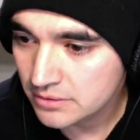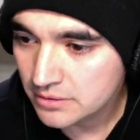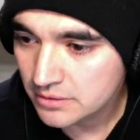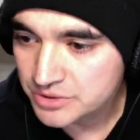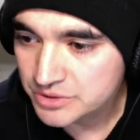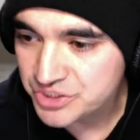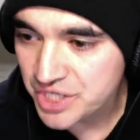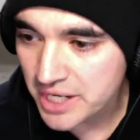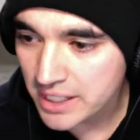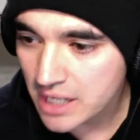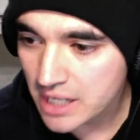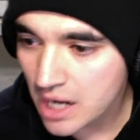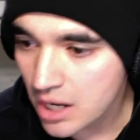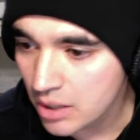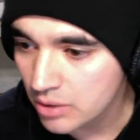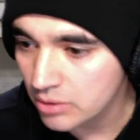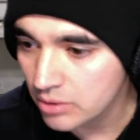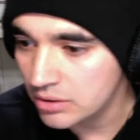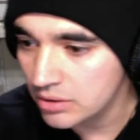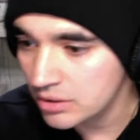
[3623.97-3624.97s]
Check
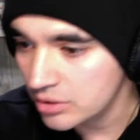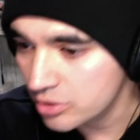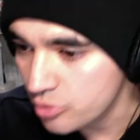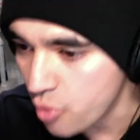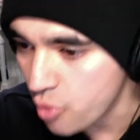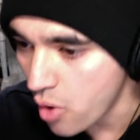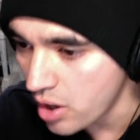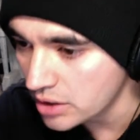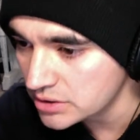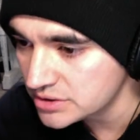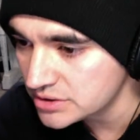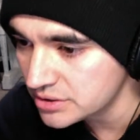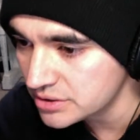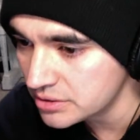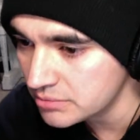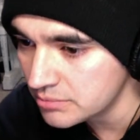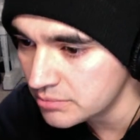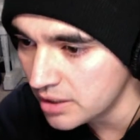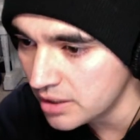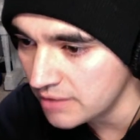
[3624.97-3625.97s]
out
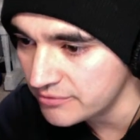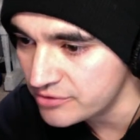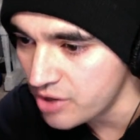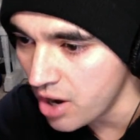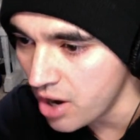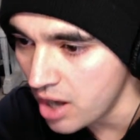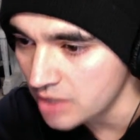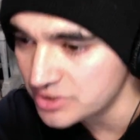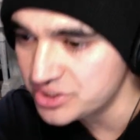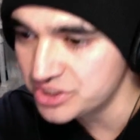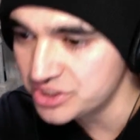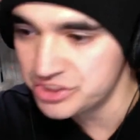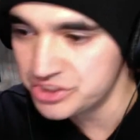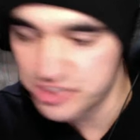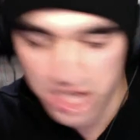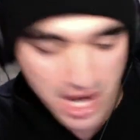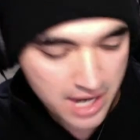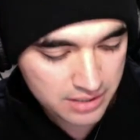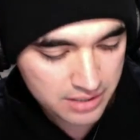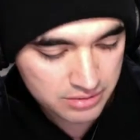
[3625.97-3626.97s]
Quantum of Conscious
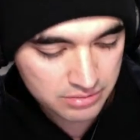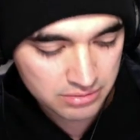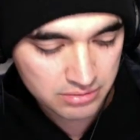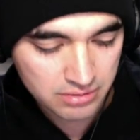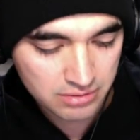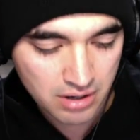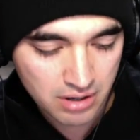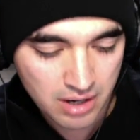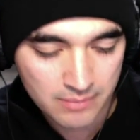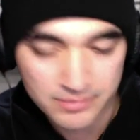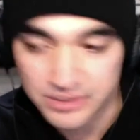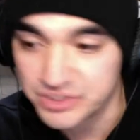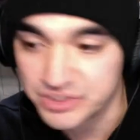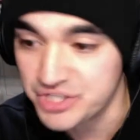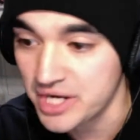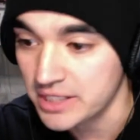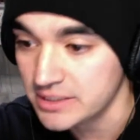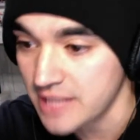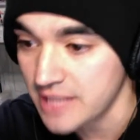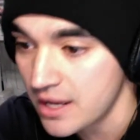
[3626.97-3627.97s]
channel. Oh, I'm going to
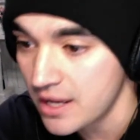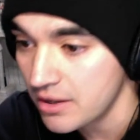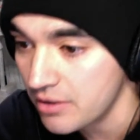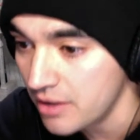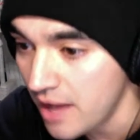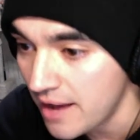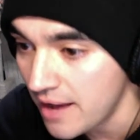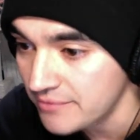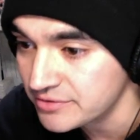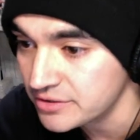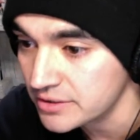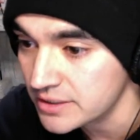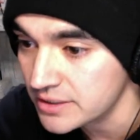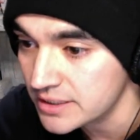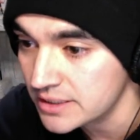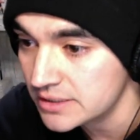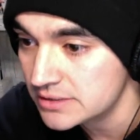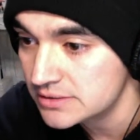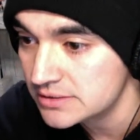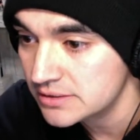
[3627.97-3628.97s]
check that out after
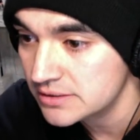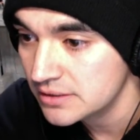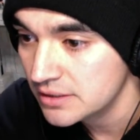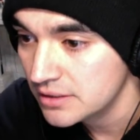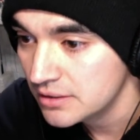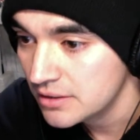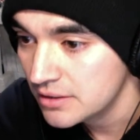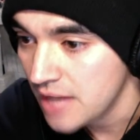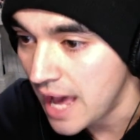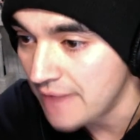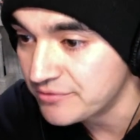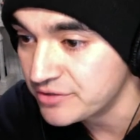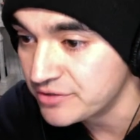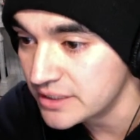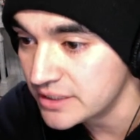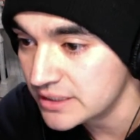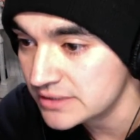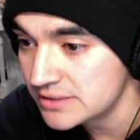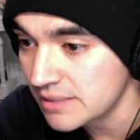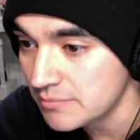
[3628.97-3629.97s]
this. After
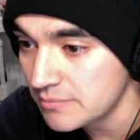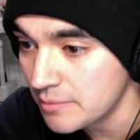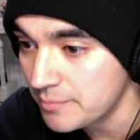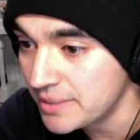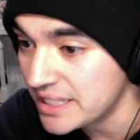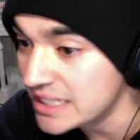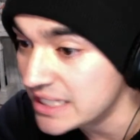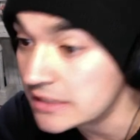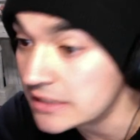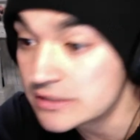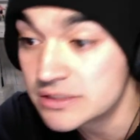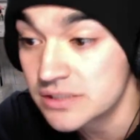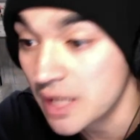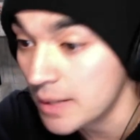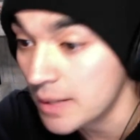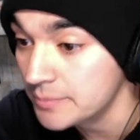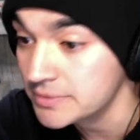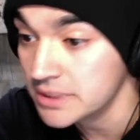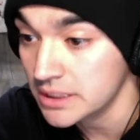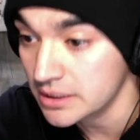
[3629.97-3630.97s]
this, I'm going to be eating
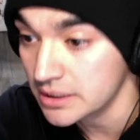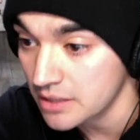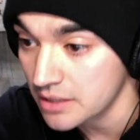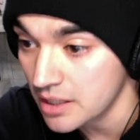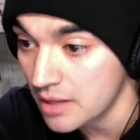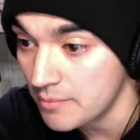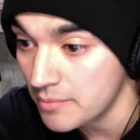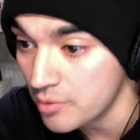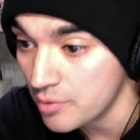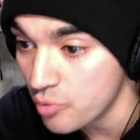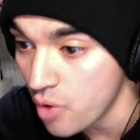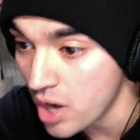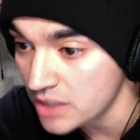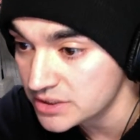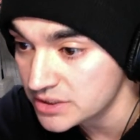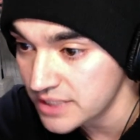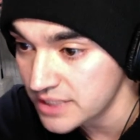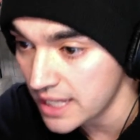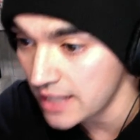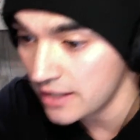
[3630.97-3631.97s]
something. I'm going to watch
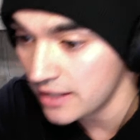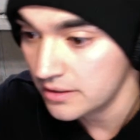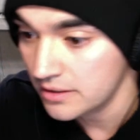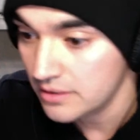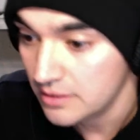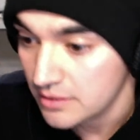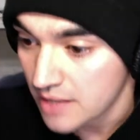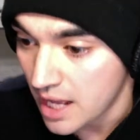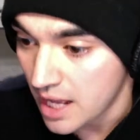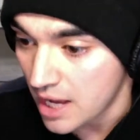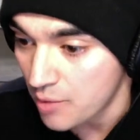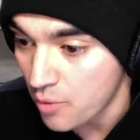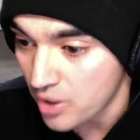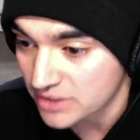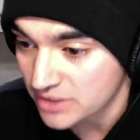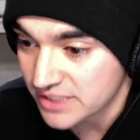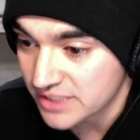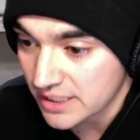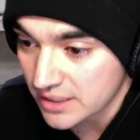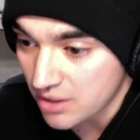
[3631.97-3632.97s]
that. I watch
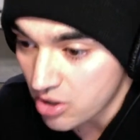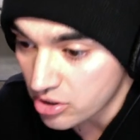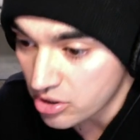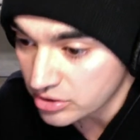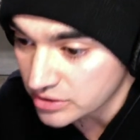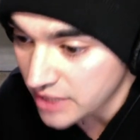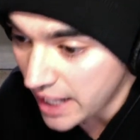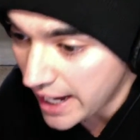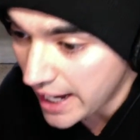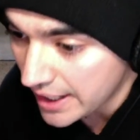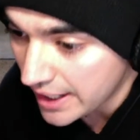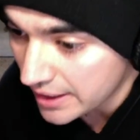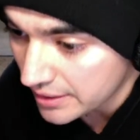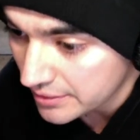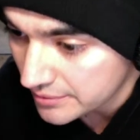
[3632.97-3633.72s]
that all day.